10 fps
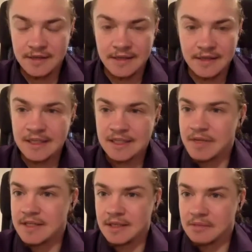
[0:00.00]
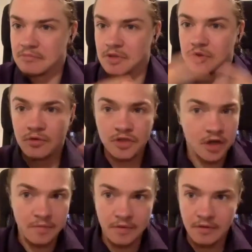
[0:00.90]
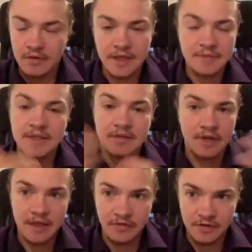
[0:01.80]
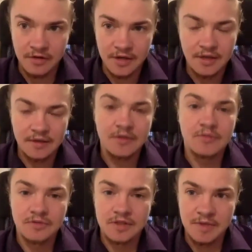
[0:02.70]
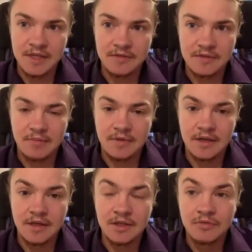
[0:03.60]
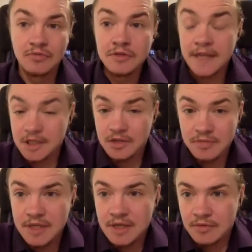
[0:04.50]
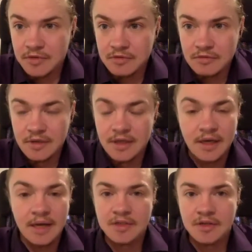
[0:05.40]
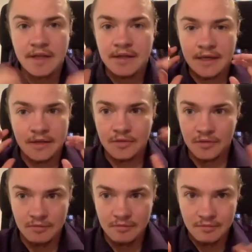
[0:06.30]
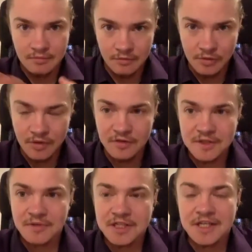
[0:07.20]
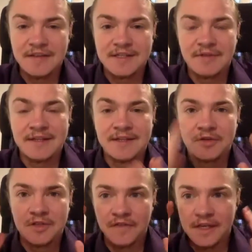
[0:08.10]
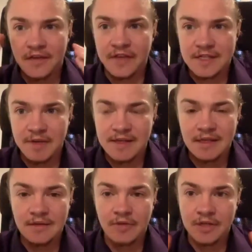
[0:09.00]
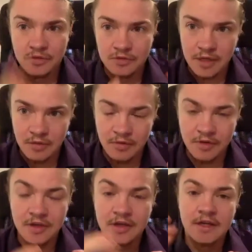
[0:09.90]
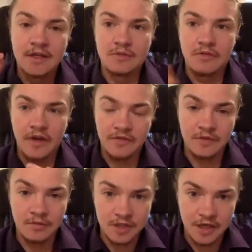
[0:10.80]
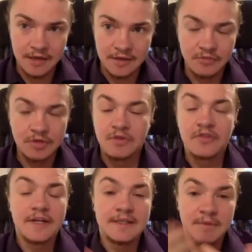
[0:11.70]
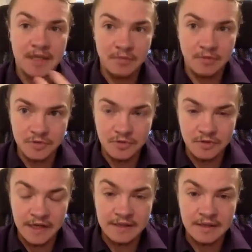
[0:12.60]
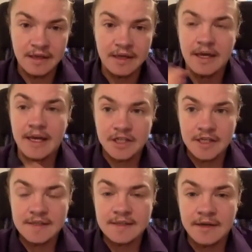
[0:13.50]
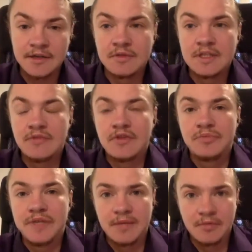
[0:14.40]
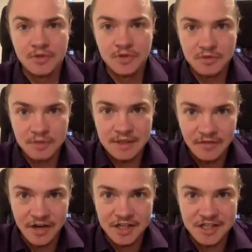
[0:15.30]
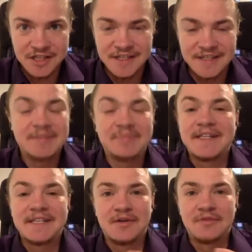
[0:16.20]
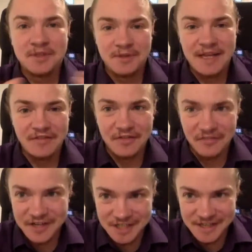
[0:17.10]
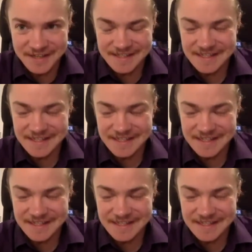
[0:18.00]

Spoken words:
and then explaining your job or explaining whatever you want to explain to them, you would actually be able to. I'm sure that, like, you know, whoever is watching this right now, just think of explaining what you do at work to a five-year-old child. You would perfectly be able to do that. And chances are you would even be able to do it in French depending on what your level of French is.